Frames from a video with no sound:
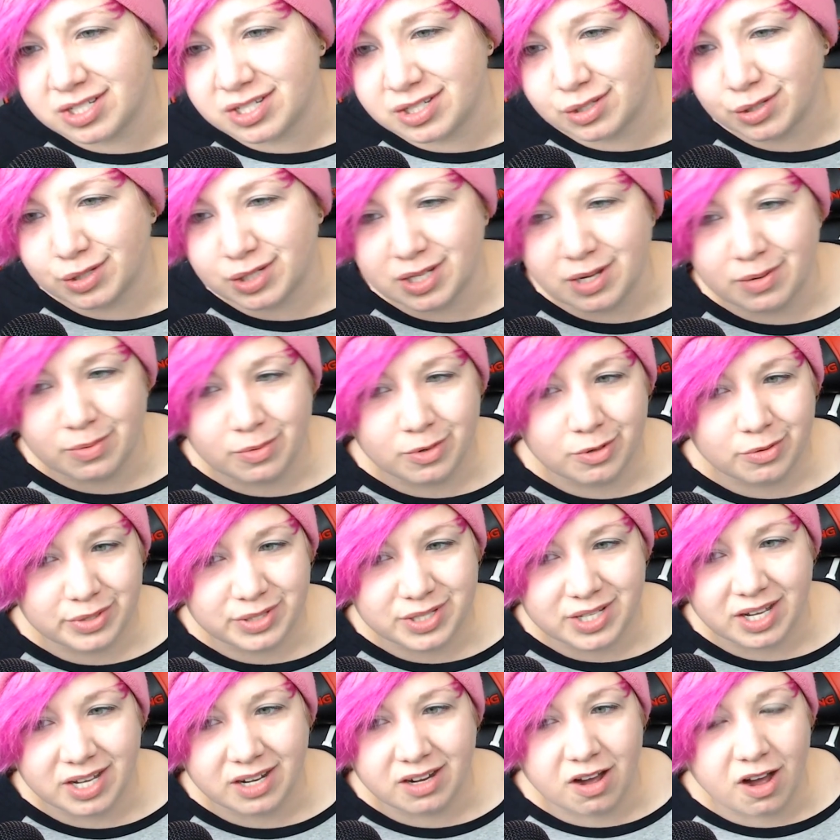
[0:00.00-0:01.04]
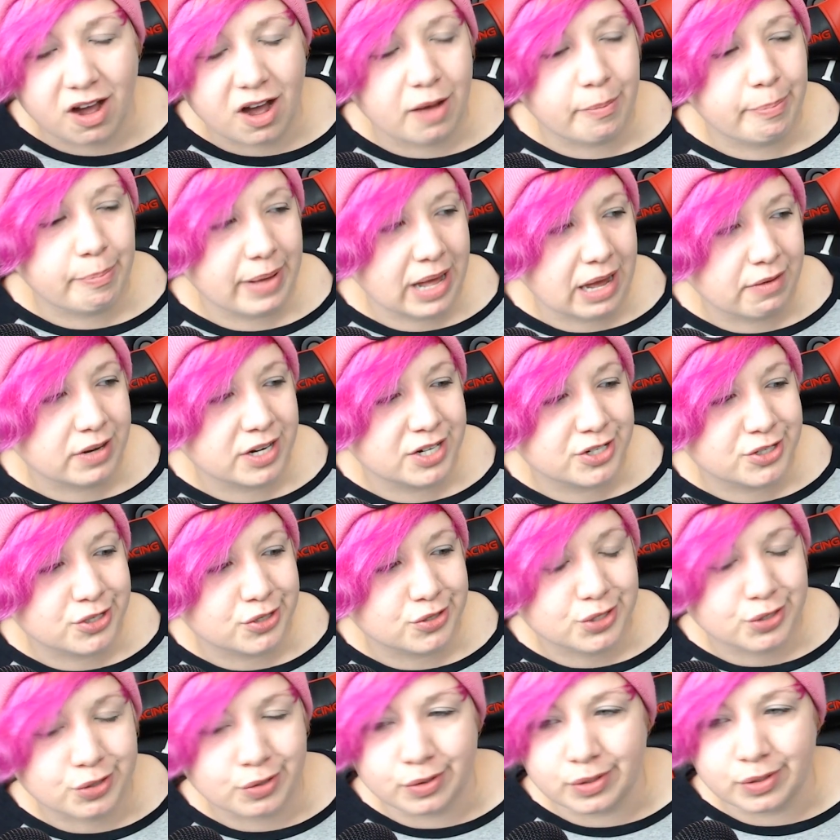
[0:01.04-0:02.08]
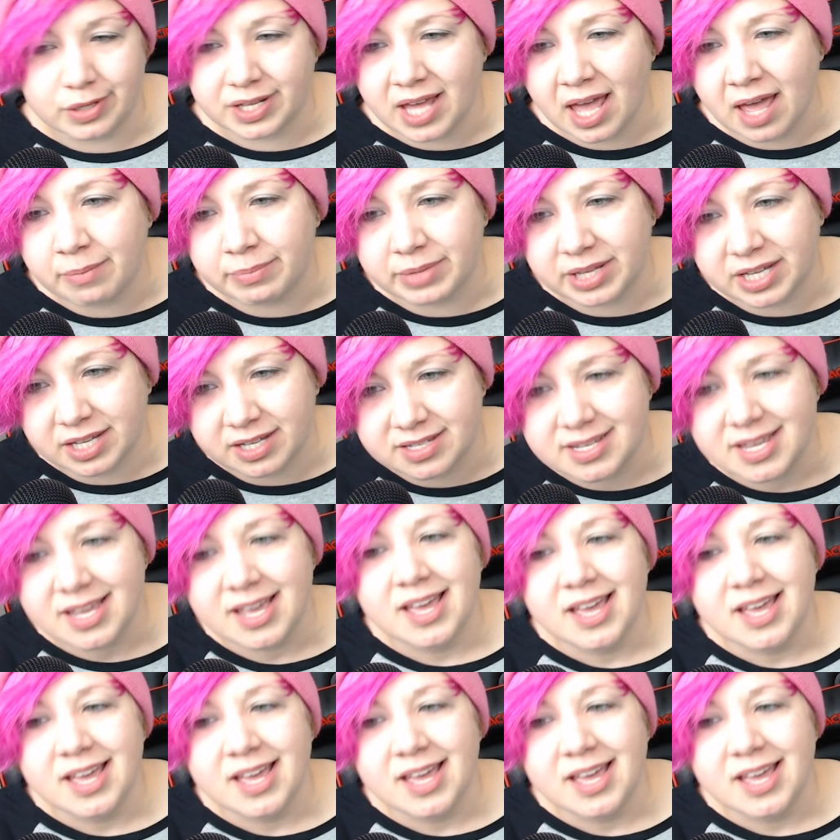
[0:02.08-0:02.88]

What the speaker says: Although some of them is like, oh, Pat Ranger screwed again, because